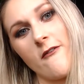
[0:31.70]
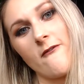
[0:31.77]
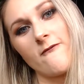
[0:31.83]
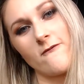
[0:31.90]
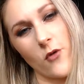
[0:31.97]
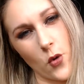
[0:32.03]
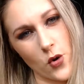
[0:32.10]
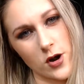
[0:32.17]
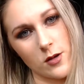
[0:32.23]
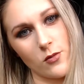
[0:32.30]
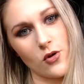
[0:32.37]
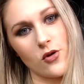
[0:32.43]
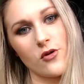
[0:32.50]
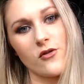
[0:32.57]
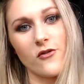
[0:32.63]

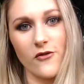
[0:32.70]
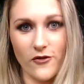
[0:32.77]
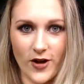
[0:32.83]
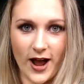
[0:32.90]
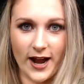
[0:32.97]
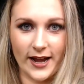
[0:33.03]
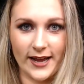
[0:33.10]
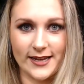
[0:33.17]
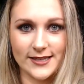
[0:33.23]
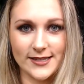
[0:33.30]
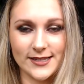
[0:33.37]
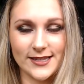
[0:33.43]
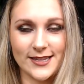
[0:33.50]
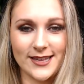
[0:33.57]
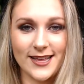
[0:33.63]
#Affordable
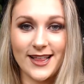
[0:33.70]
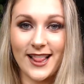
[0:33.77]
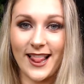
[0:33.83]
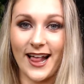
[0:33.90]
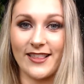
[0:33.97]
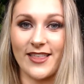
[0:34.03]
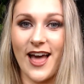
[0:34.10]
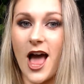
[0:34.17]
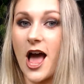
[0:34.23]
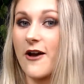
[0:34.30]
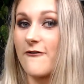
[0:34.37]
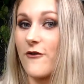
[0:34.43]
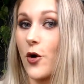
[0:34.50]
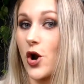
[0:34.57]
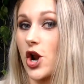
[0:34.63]
Fridays, like that,
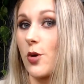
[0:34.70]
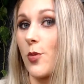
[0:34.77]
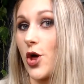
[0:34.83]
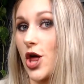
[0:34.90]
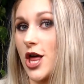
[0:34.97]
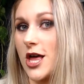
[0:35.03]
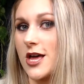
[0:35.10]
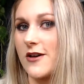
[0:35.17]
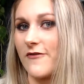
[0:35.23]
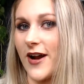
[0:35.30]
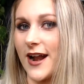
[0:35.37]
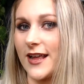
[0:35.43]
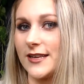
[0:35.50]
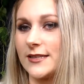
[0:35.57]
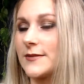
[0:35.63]
Affordable
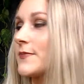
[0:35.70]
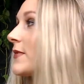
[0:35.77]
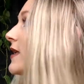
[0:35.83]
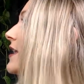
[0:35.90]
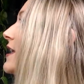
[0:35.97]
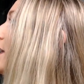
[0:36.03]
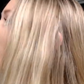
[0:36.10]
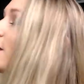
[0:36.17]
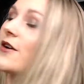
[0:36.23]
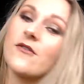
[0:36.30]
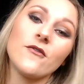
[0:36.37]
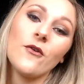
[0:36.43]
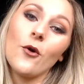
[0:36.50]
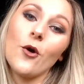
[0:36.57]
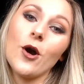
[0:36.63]
Fridays,
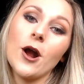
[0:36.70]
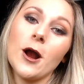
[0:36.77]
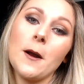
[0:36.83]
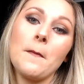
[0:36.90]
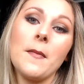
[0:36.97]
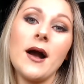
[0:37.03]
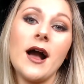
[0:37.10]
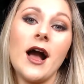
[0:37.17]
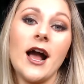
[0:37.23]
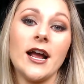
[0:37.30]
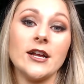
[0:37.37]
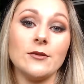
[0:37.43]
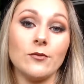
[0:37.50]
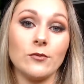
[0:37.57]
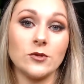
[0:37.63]
for
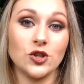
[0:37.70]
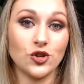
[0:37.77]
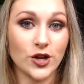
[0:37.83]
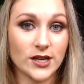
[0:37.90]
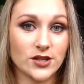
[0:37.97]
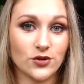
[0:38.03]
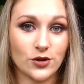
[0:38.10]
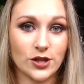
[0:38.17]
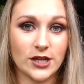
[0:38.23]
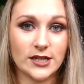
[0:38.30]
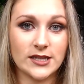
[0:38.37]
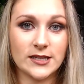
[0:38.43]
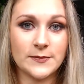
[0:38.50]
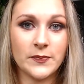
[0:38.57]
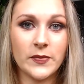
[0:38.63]
my drugstore
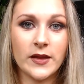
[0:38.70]
looks.